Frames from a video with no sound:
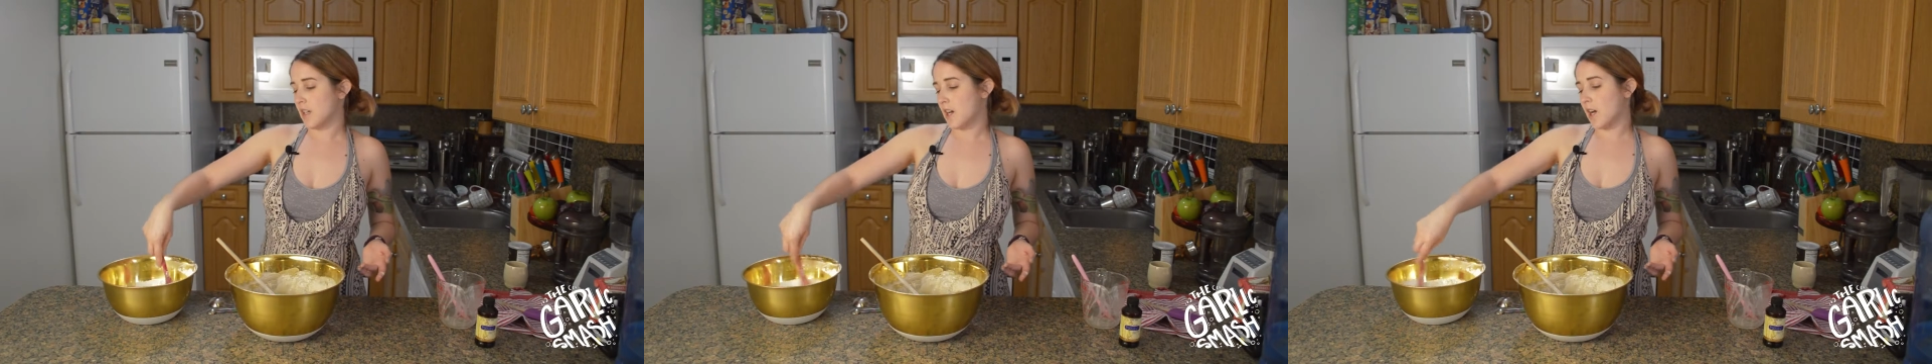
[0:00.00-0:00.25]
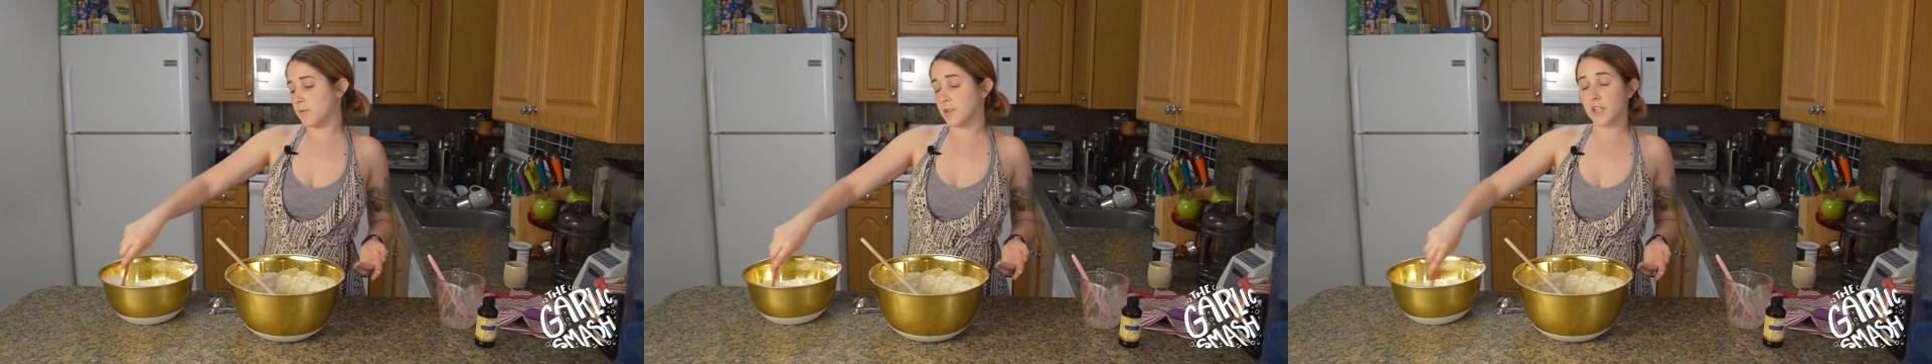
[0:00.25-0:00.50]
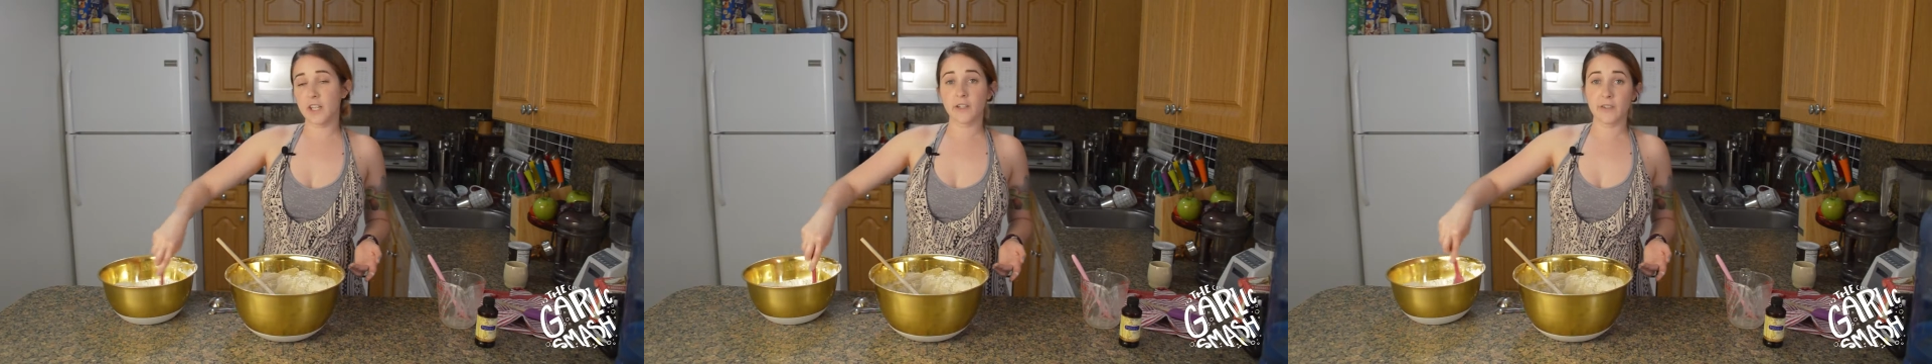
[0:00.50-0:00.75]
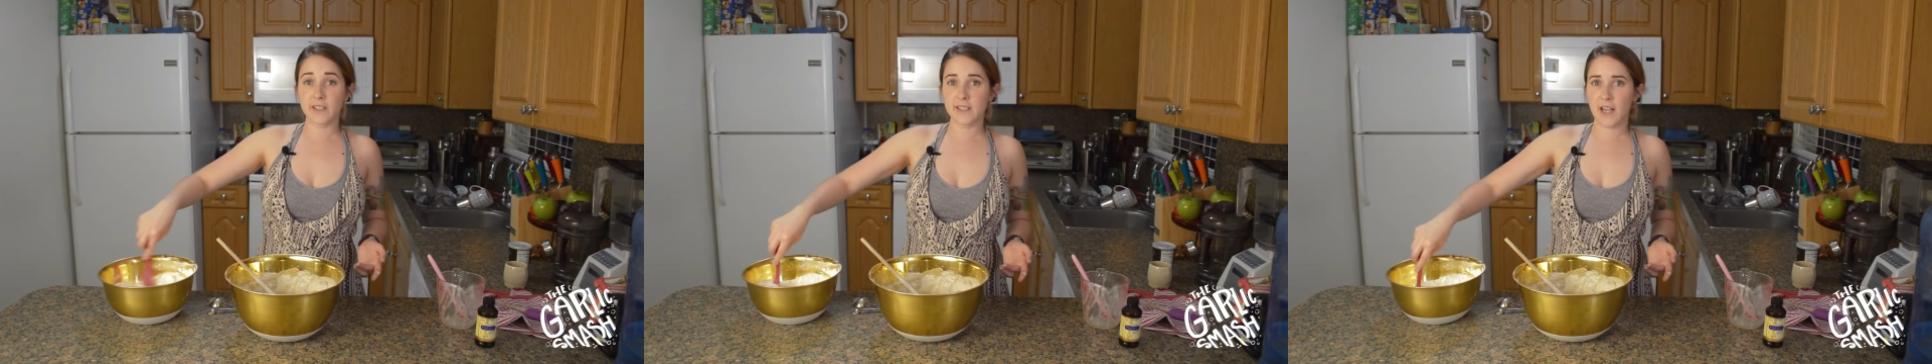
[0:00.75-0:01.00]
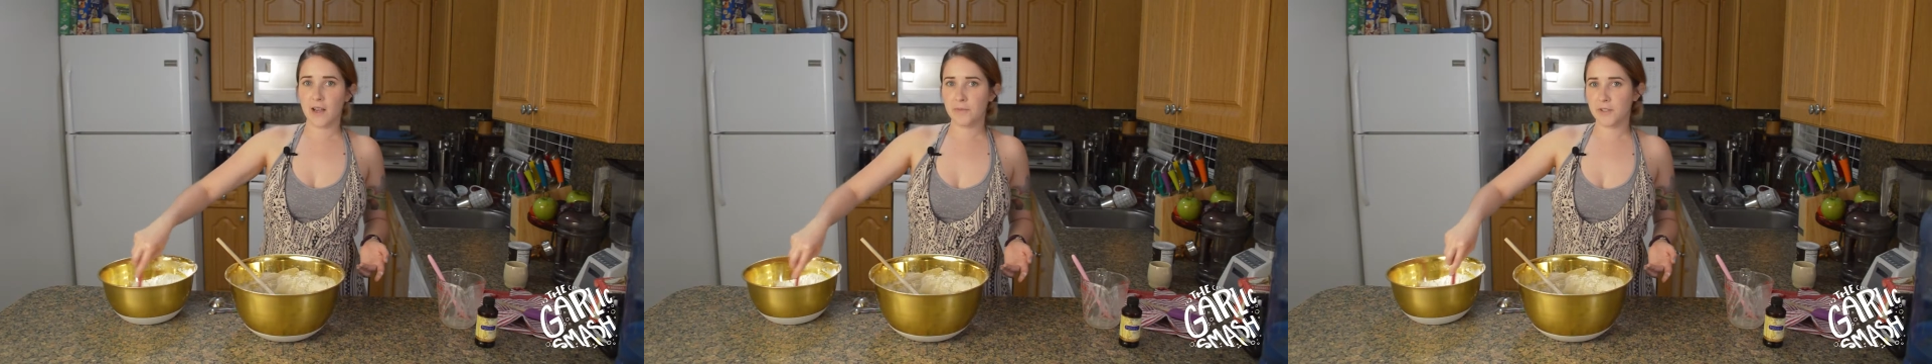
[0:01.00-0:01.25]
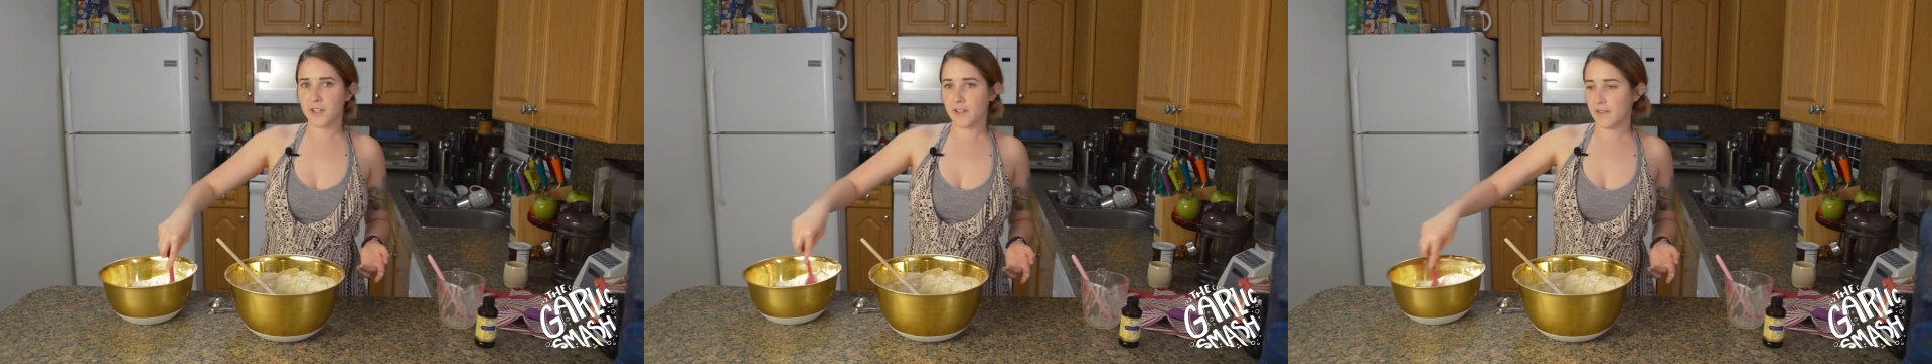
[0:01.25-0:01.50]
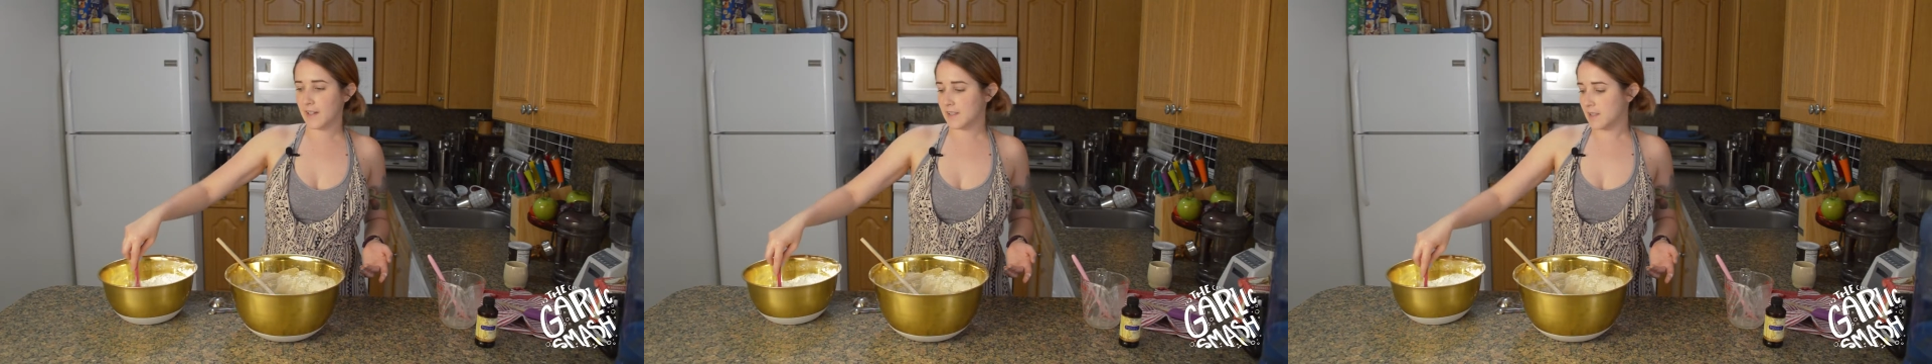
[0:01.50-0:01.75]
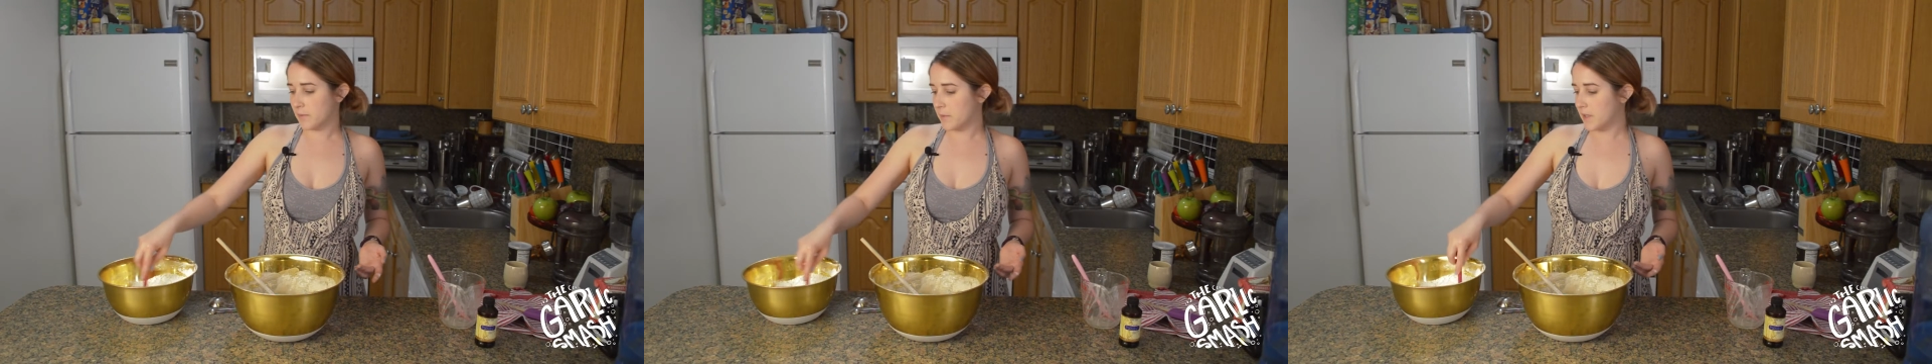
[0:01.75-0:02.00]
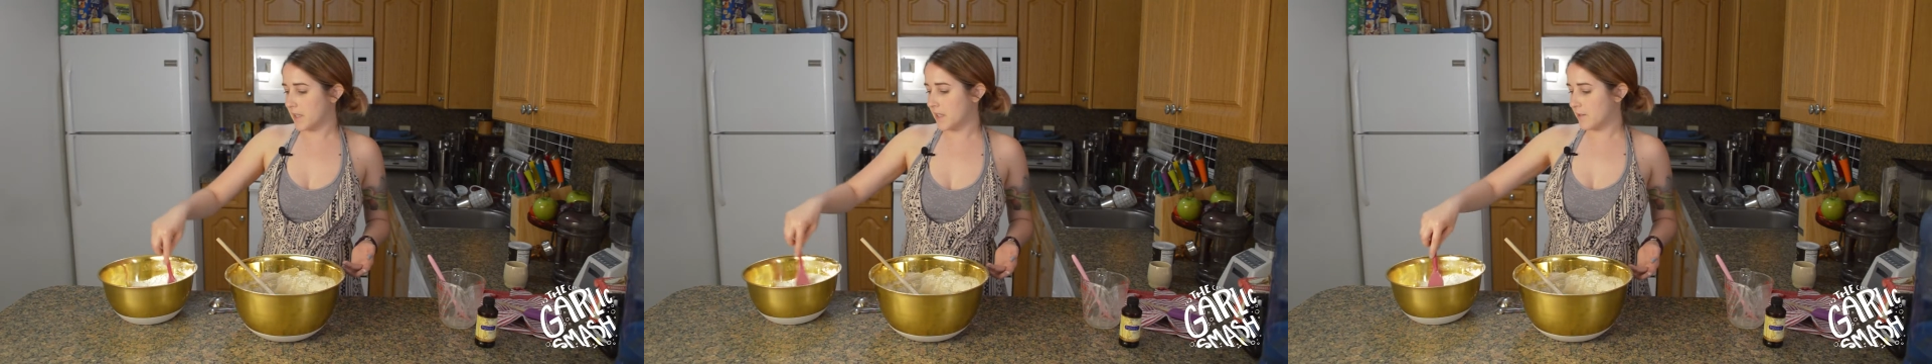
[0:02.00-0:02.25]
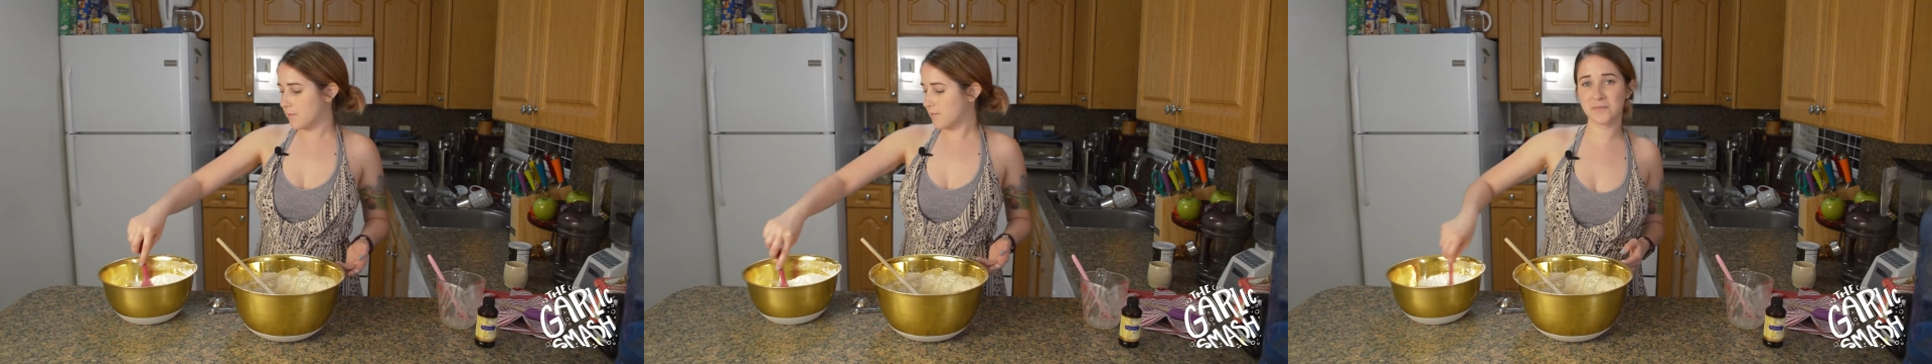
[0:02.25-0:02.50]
I'm trying to adapt her recipe.